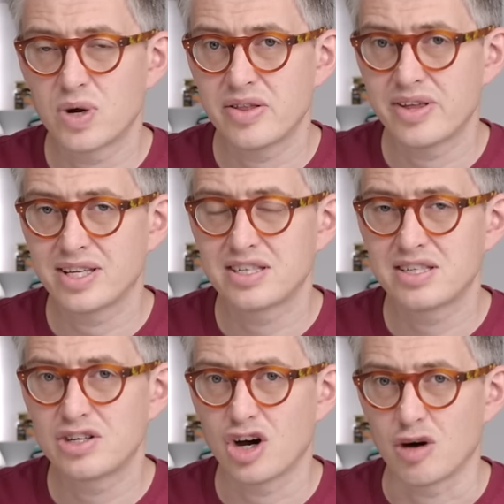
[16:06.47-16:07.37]
one and then
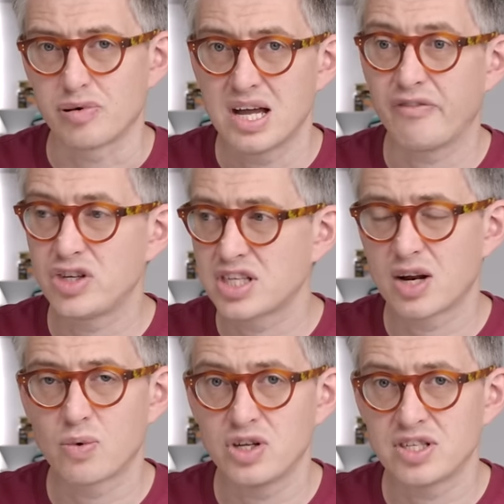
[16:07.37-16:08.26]
stop? Have you
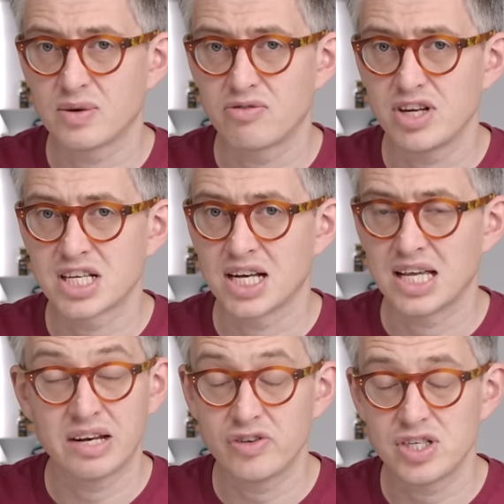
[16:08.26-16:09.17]
started using one recently
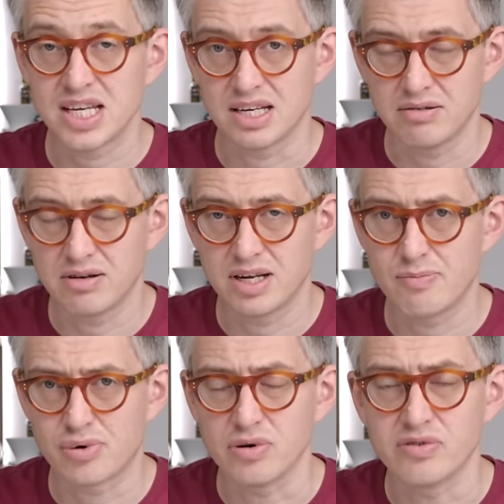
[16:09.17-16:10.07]
and have you seen
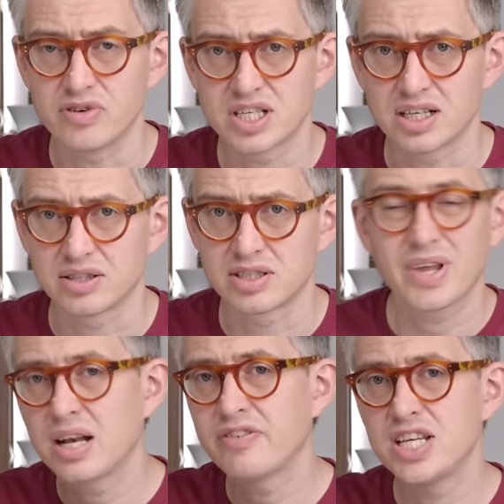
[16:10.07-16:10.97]
improved results?
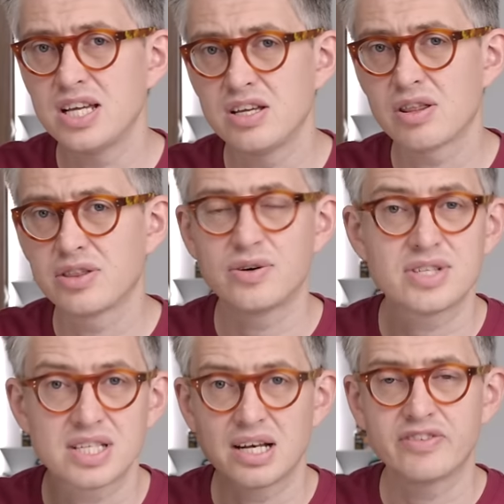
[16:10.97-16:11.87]
I'd love to hear your
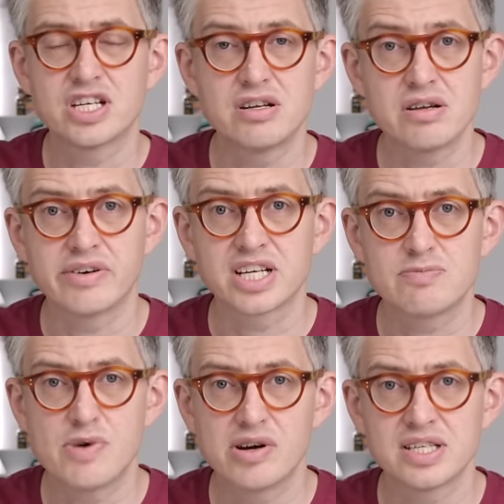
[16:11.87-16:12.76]
thoughts. I'd love to know your
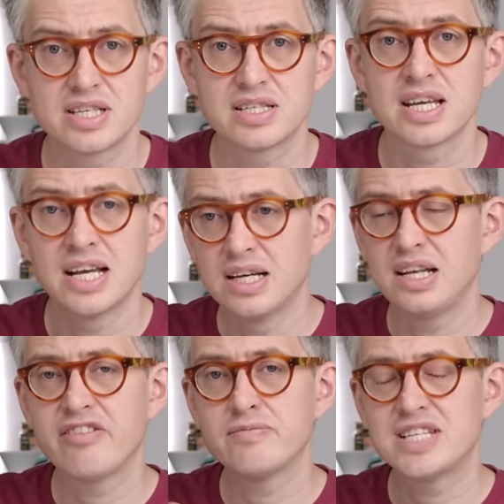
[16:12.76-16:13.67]
experiences.
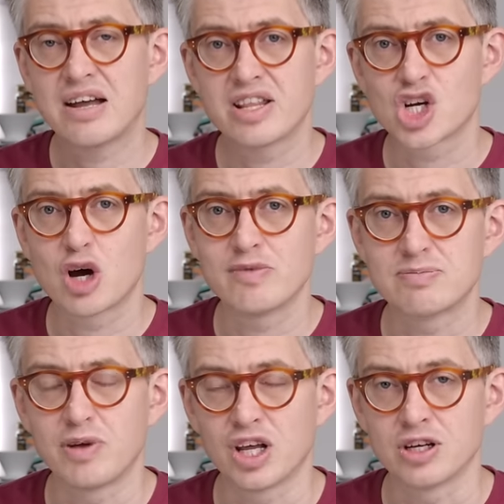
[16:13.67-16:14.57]
Leave them down in the comments
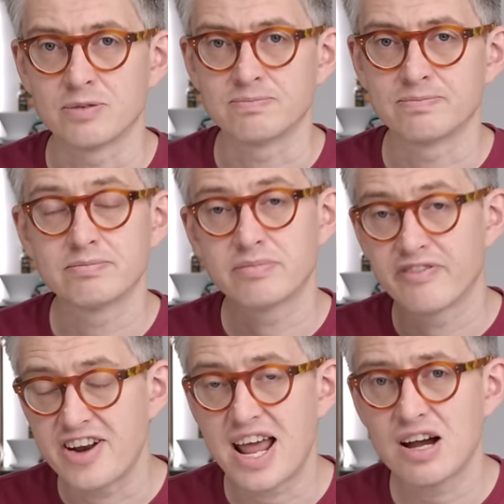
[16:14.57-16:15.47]
below. But
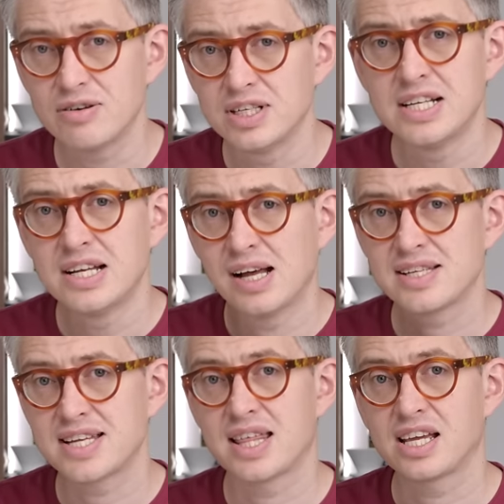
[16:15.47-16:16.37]
for now, I'll
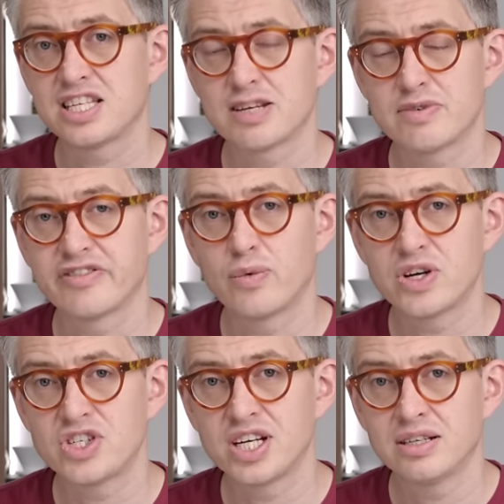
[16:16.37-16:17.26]
say thank you so much for
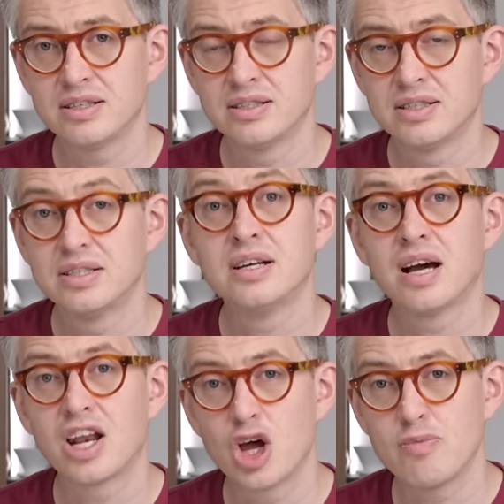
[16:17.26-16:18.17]
watching
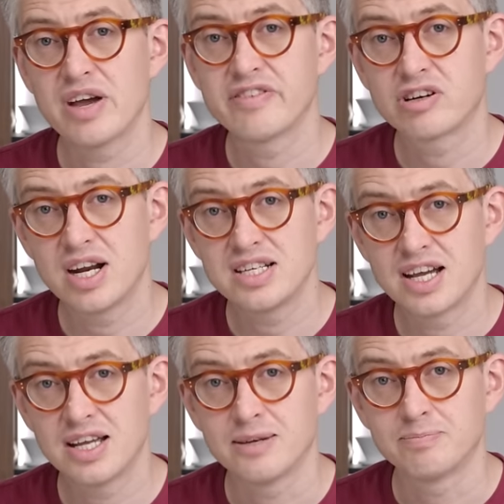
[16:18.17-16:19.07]
and I hope you have a great day.